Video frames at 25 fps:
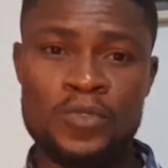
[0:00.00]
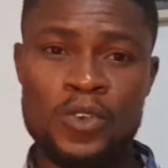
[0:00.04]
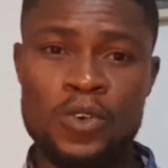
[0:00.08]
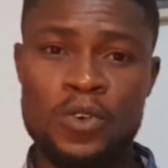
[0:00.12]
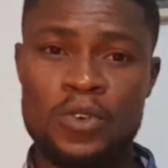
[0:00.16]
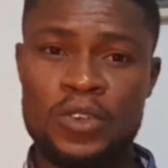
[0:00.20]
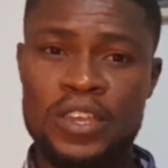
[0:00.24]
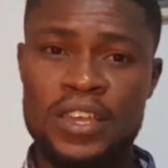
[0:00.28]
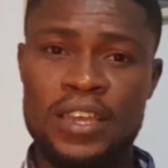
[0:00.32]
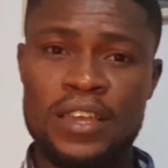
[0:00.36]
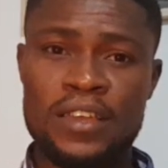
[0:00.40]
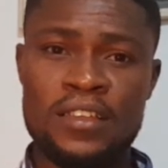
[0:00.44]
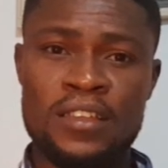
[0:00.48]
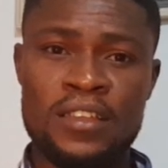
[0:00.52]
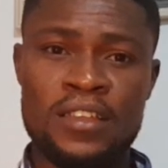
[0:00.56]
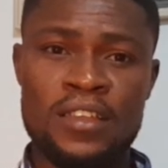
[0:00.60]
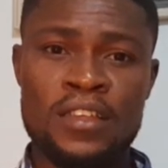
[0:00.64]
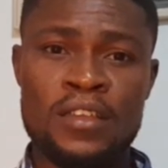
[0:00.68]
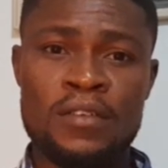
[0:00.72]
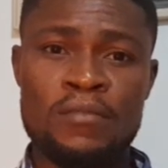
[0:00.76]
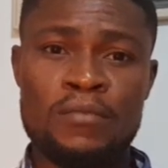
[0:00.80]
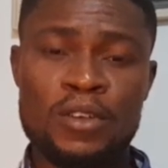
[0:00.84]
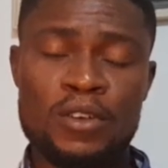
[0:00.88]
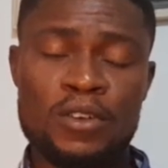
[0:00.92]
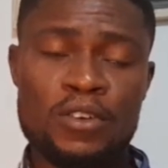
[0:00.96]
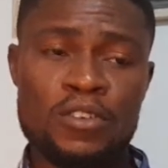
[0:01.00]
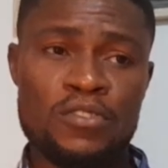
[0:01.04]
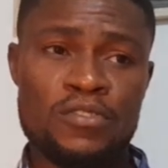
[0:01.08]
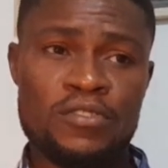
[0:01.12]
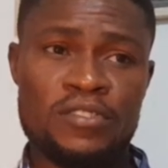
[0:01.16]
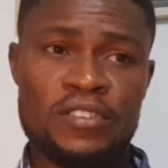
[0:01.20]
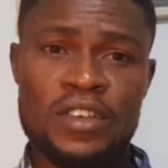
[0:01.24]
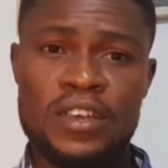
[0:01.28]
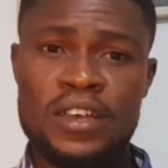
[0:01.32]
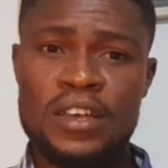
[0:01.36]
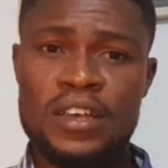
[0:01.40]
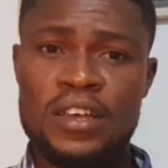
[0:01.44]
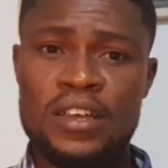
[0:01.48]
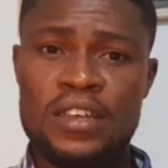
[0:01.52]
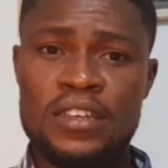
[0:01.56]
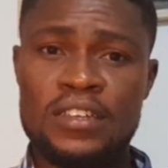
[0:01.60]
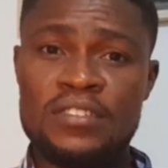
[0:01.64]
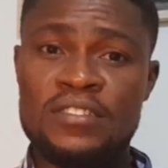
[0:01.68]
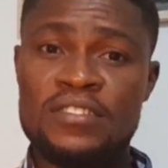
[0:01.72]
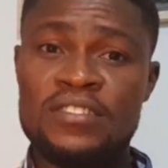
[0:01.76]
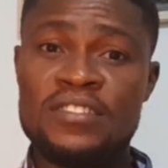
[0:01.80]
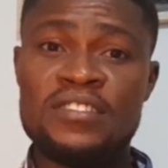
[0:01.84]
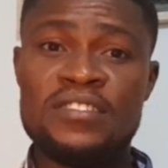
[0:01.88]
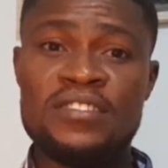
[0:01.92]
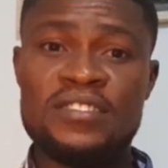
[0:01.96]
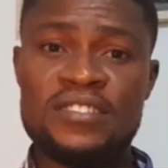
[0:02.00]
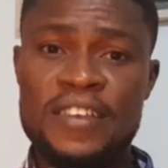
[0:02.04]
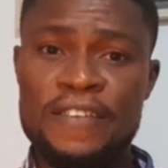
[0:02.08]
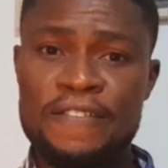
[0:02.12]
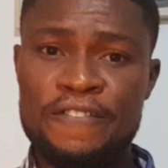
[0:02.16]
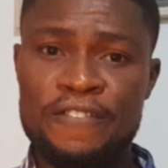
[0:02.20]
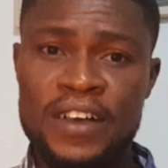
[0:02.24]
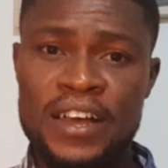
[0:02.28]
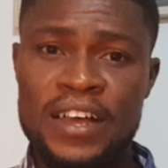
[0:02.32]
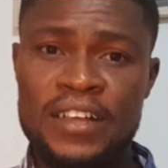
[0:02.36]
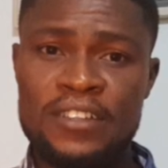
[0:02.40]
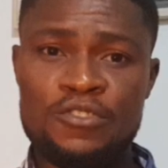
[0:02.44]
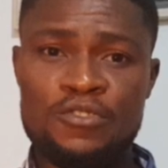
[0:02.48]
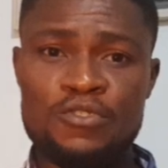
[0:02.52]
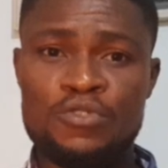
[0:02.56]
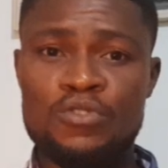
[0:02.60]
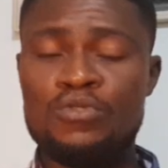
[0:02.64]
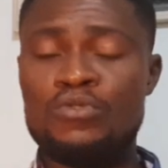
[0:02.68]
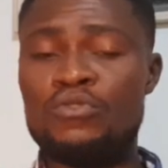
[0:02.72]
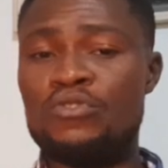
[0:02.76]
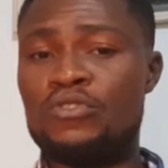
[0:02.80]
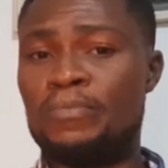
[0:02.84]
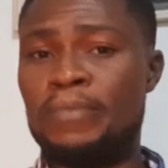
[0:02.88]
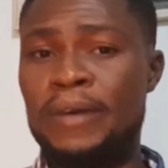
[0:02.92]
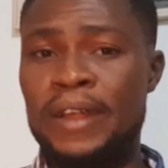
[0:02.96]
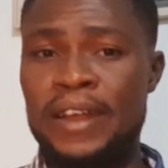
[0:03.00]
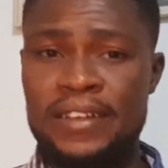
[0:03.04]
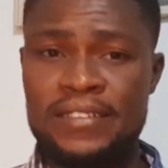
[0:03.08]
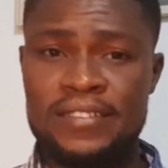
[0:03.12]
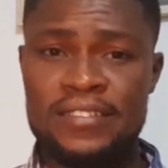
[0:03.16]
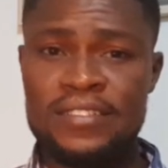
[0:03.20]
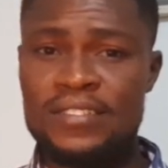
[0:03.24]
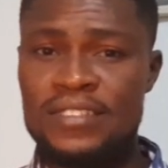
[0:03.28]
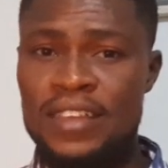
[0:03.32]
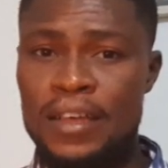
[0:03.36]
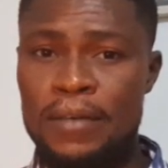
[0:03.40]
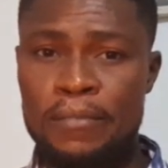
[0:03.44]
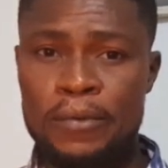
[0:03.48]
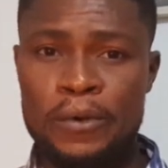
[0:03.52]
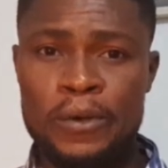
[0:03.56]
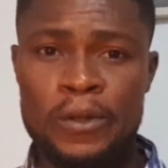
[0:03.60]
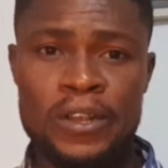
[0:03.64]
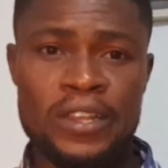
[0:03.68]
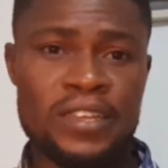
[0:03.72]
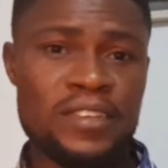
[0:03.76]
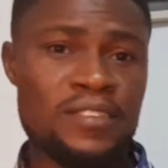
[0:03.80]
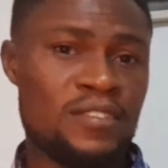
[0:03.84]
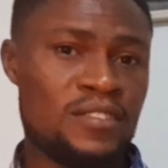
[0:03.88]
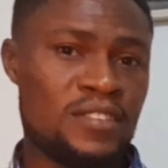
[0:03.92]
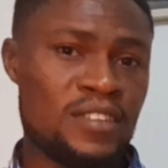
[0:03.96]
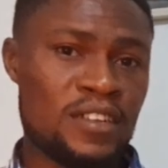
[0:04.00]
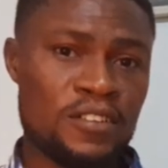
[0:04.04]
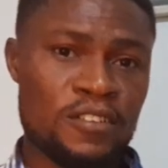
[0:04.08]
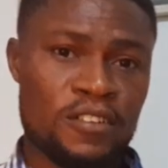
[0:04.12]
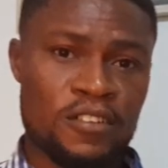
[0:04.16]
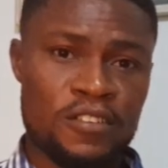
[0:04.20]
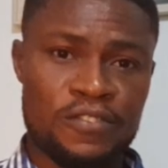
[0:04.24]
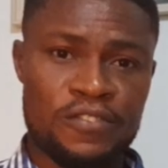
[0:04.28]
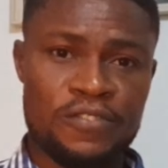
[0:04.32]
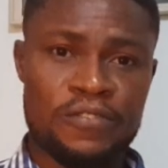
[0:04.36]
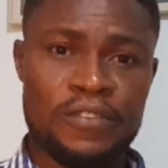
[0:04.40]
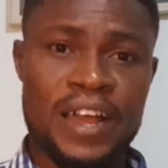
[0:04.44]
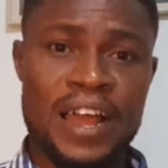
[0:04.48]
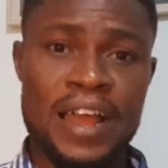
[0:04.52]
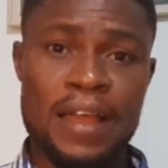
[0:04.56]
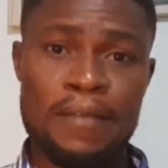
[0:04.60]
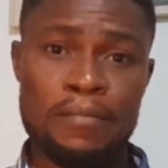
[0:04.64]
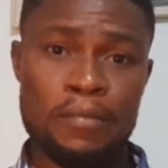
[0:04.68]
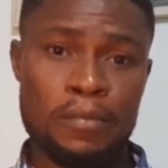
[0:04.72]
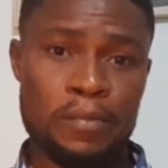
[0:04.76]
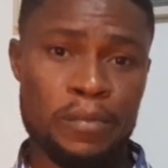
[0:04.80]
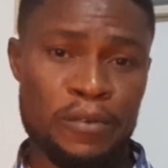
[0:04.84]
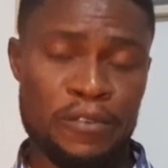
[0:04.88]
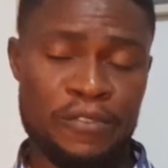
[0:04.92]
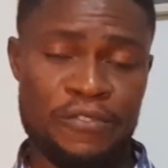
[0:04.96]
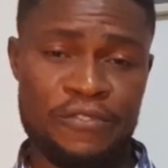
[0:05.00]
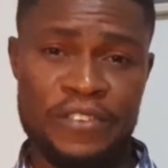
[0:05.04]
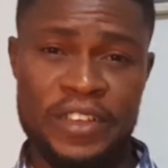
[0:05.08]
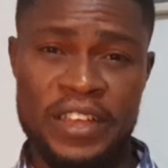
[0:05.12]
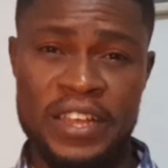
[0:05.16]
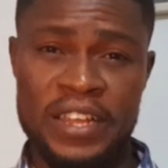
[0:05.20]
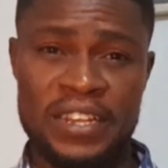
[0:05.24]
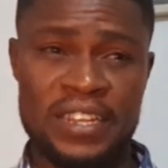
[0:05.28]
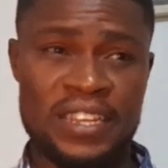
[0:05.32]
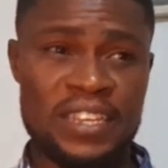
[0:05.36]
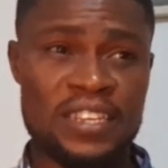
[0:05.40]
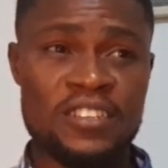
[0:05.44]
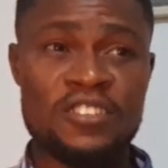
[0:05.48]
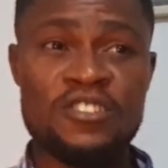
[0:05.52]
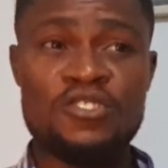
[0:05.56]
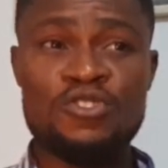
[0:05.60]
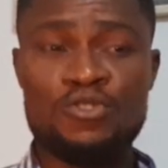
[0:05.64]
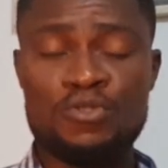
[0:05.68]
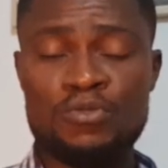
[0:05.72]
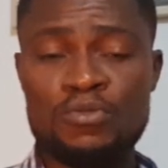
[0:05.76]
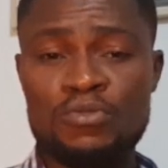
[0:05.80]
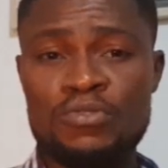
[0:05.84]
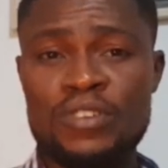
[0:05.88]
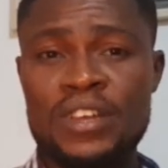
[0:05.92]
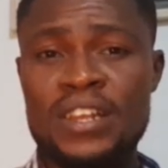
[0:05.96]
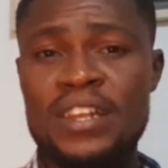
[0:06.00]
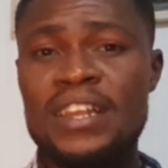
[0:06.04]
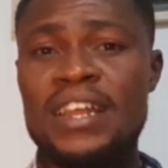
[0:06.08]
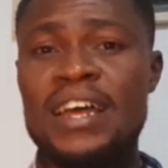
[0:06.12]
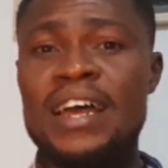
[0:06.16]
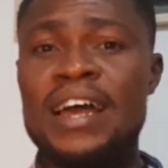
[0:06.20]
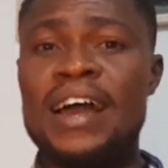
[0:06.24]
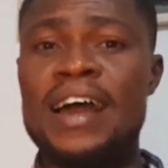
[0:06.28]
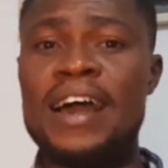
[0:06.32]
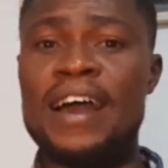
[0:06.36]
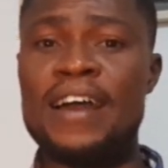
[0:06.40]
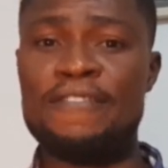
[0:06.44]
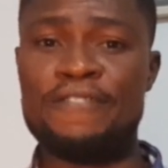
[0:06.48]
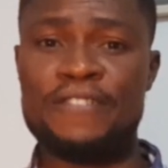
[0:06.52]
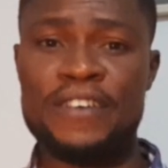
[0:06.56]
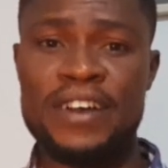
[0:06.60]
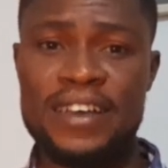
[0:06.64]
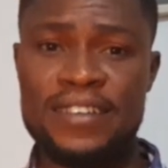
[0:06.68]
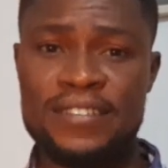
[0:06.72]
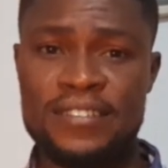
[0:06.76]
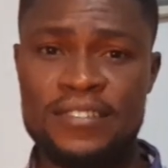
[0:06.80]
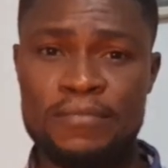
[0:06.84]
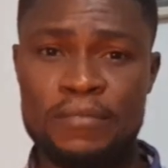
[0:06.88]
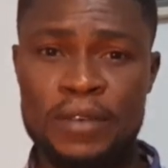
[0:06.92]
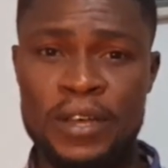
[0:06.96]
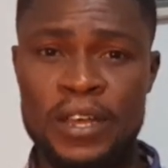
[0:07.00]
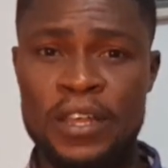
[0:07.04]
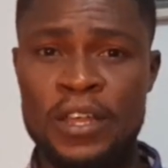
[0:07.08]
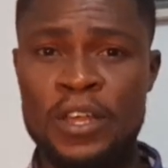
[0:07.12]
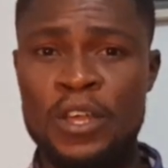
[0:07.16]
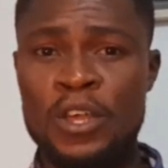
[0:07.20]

Okay, because it is safer to use paracetamol instead of ibuprofen in children that have asthma.